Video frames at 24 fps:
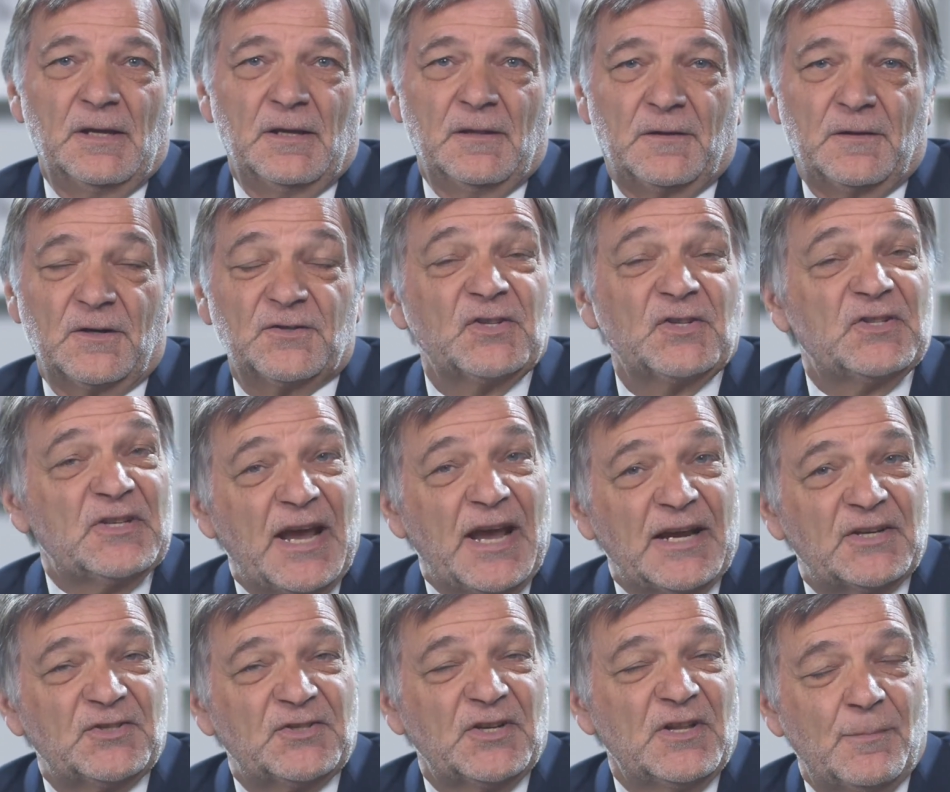There's a
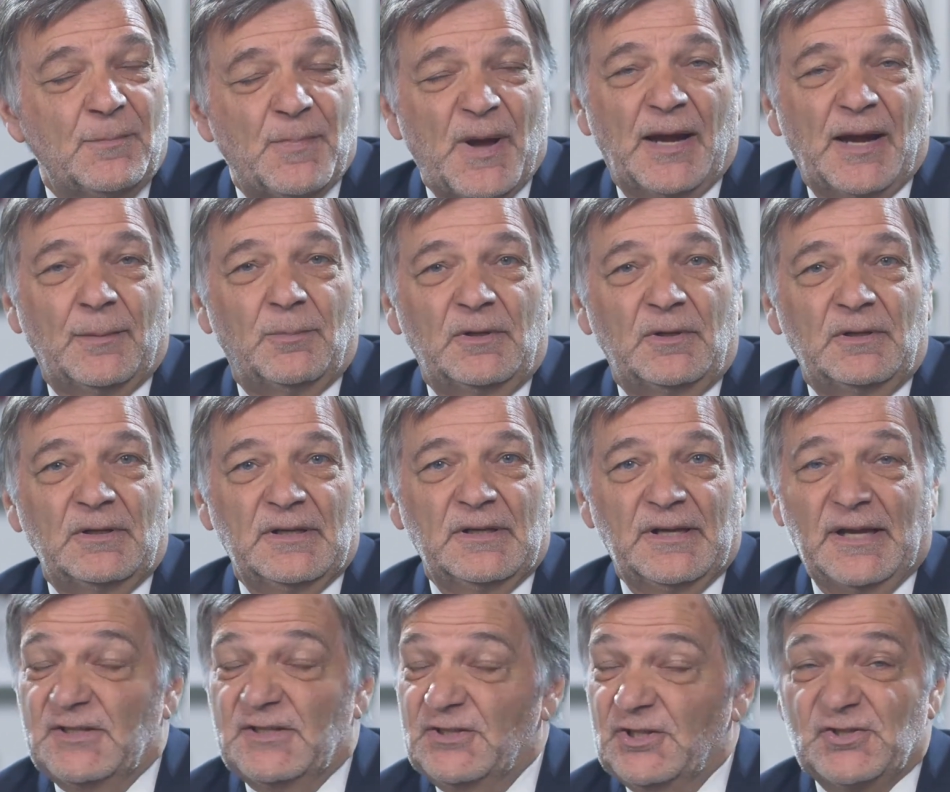text in the Bible,
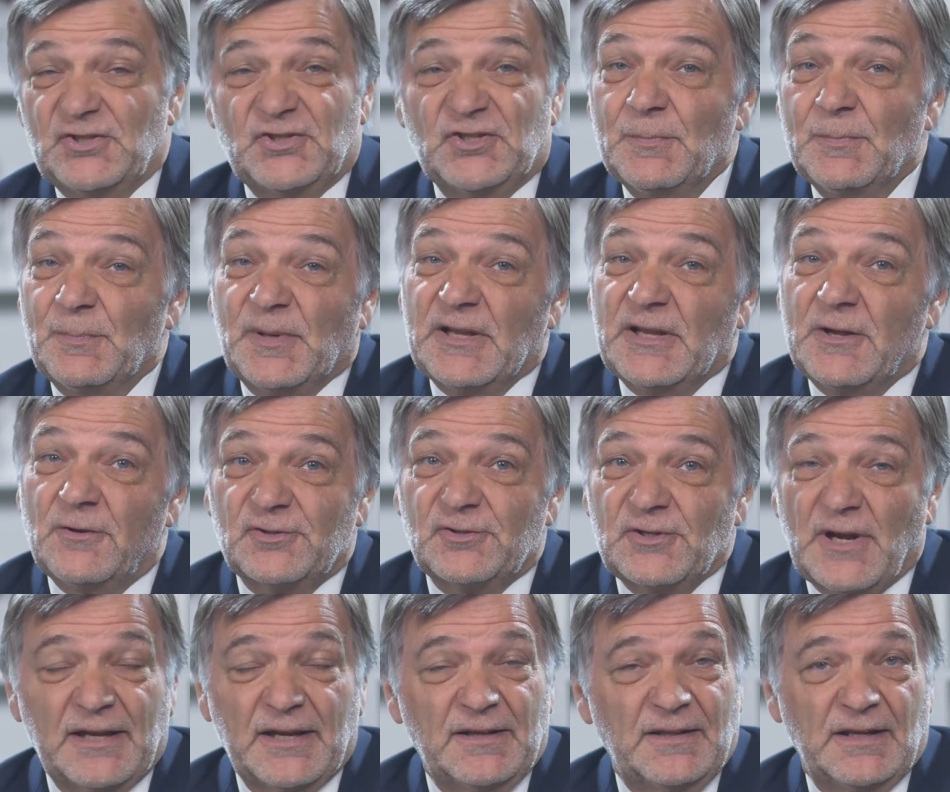it just simply
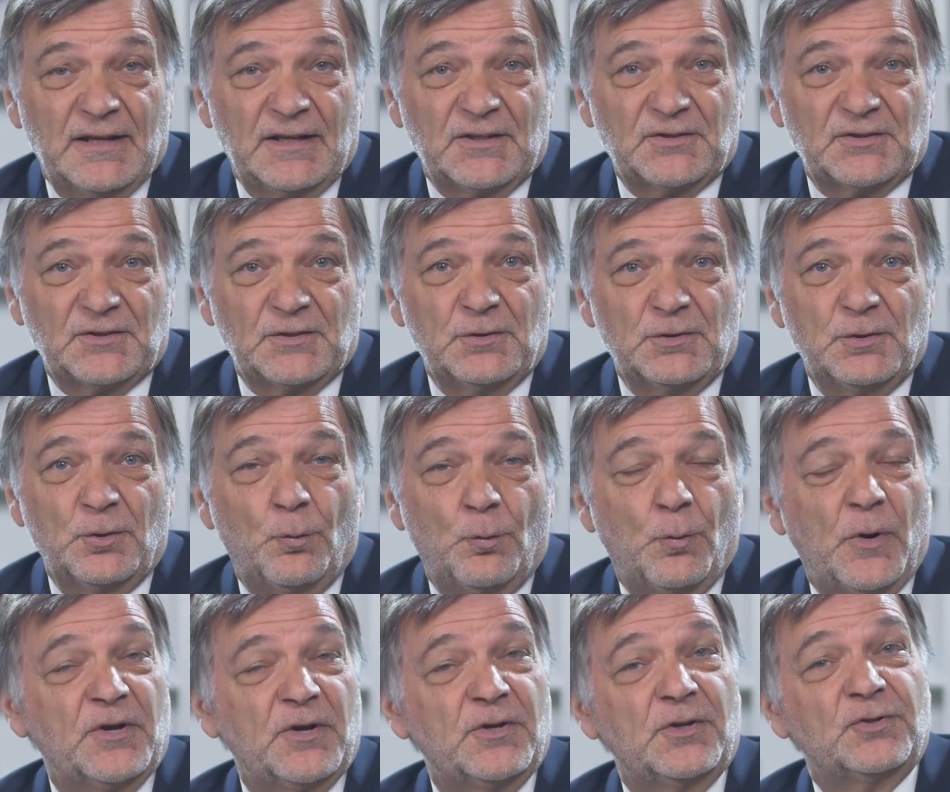goes like this.
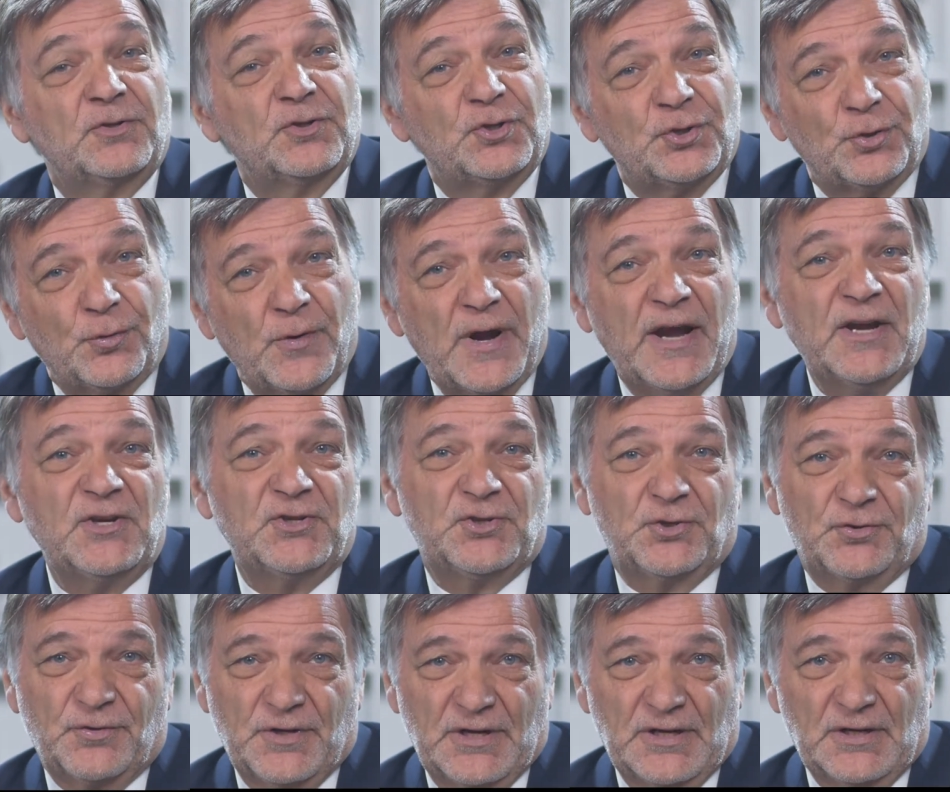Where your
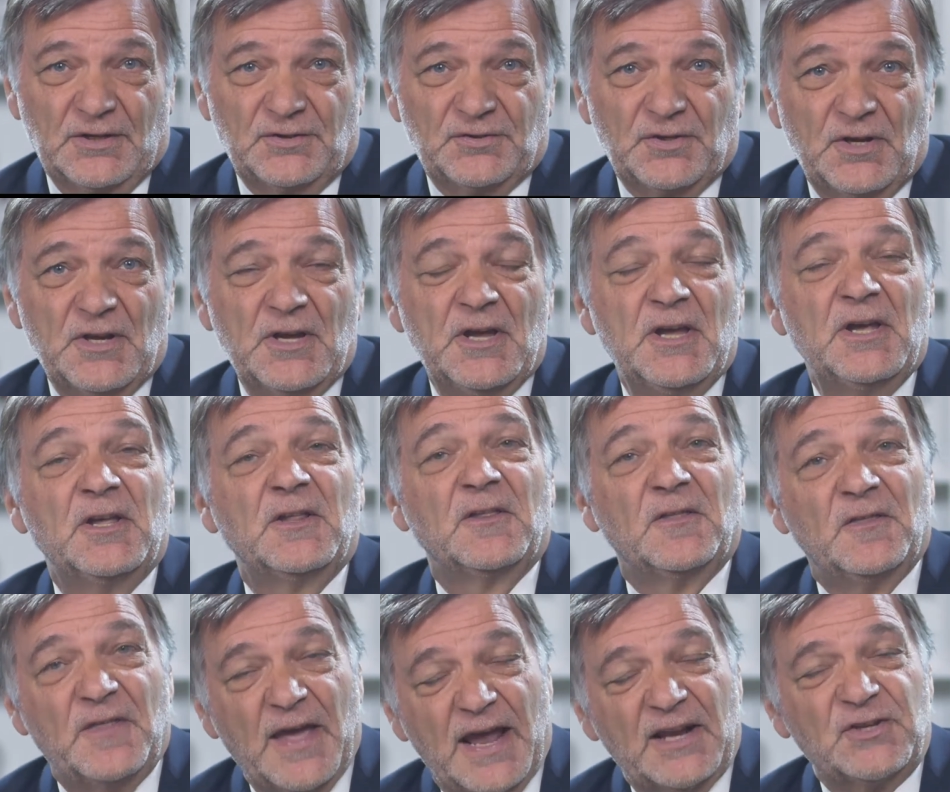treasure is,
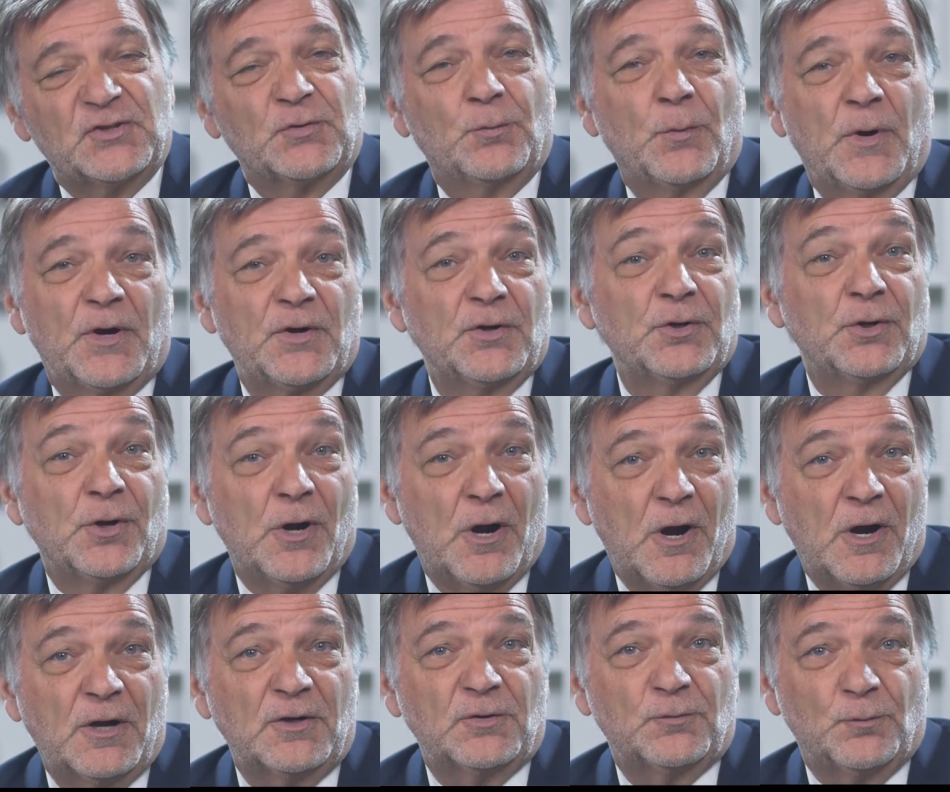that's where your
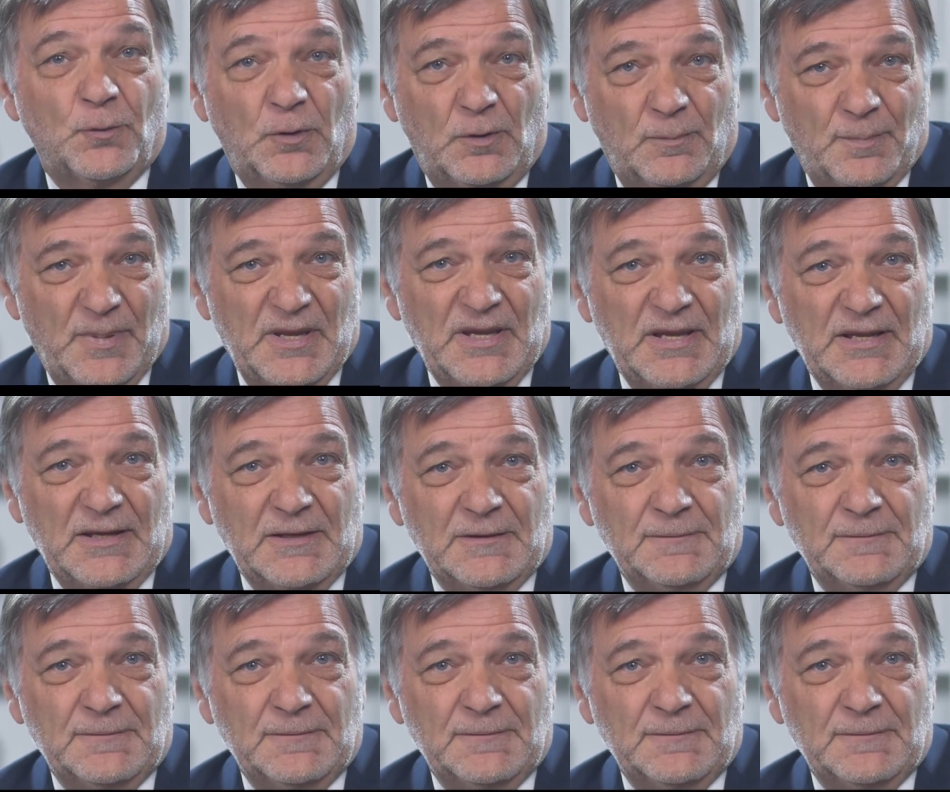heart will be.